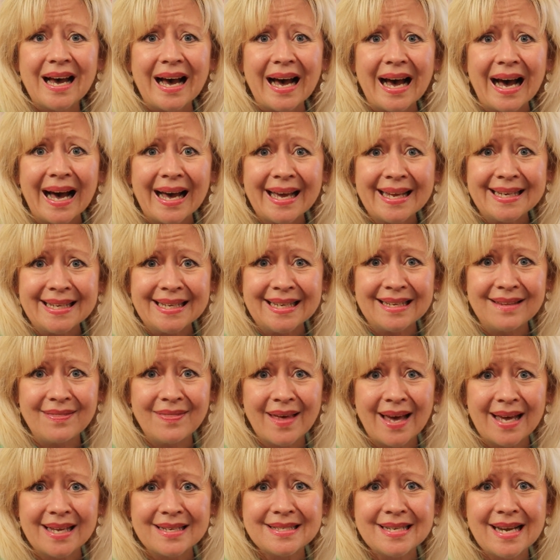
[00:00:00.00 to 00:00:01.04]
I need
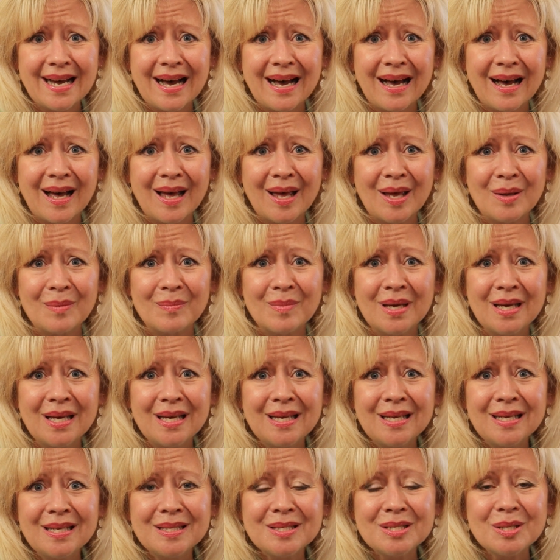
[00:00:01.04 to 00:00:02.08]
that time
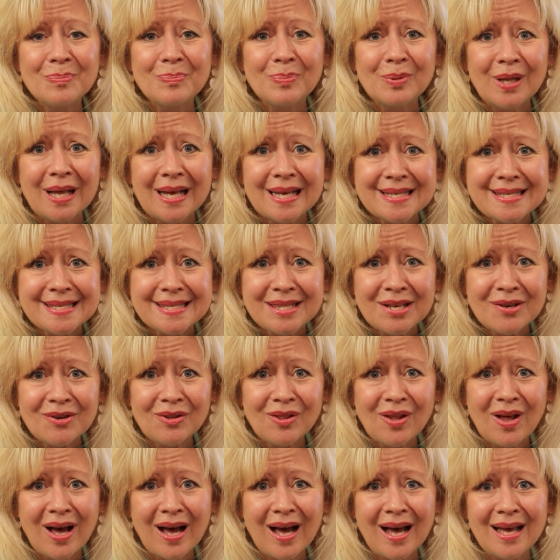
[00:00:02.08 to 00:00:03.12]
to bless their
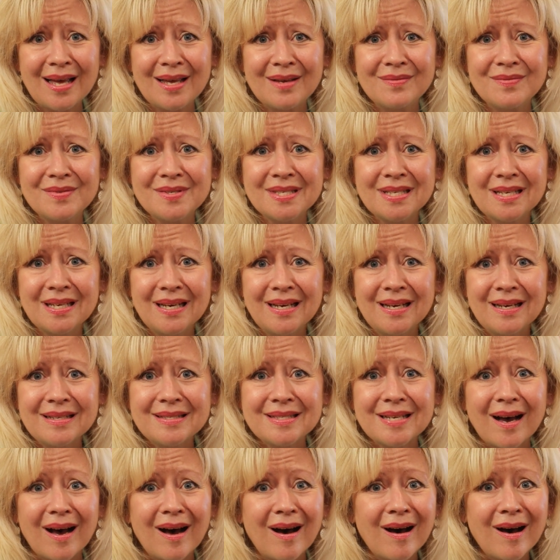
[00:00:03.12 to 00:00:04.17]
lives,
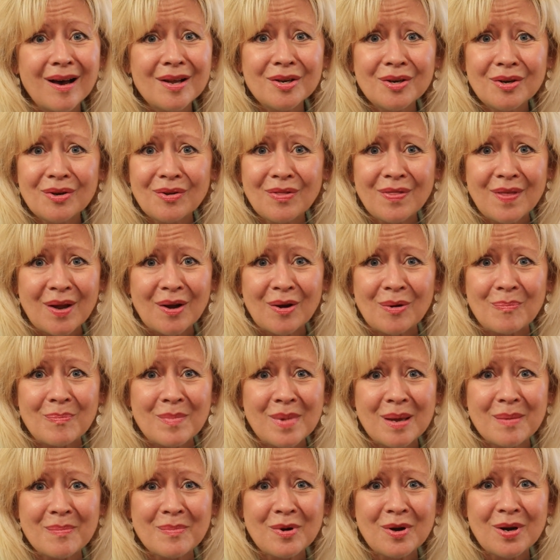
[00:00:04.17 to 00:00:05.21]
to honor their
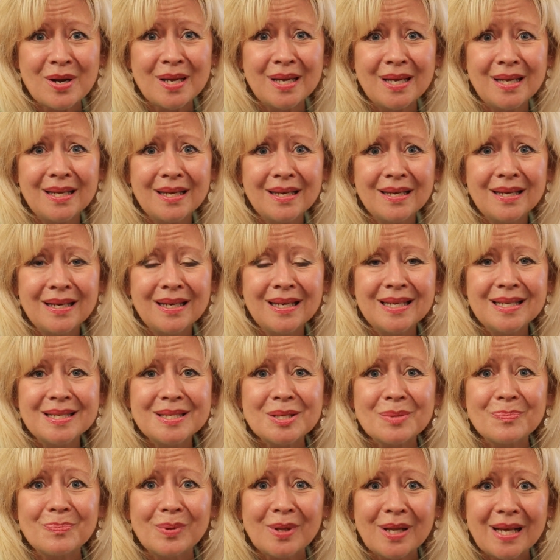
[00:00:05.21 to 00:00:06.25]
memory,
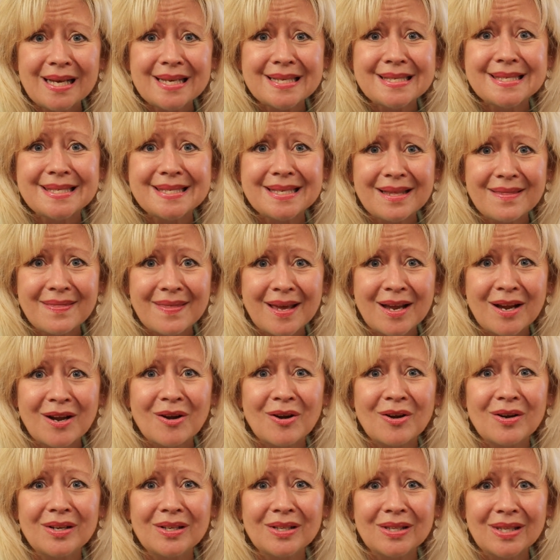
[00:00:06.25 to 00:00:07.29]
to bless
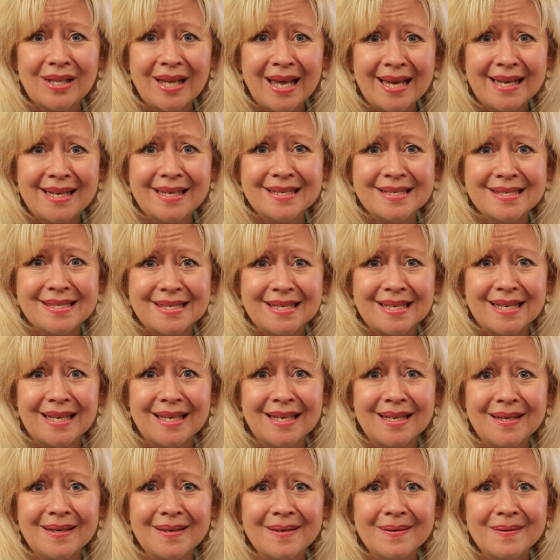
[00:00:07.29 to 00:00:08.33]
their
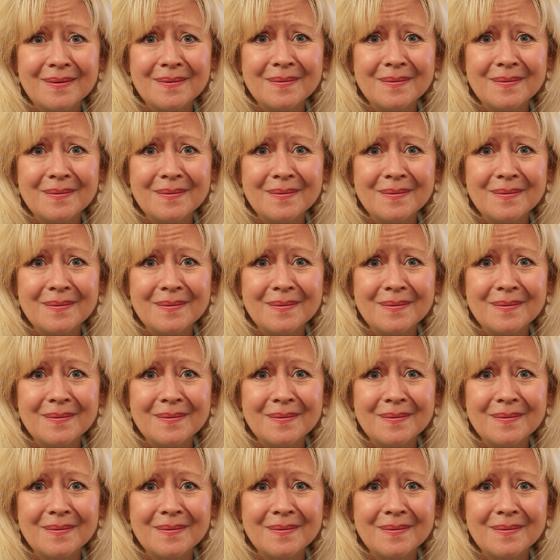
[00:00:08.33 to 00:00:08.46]
legacy.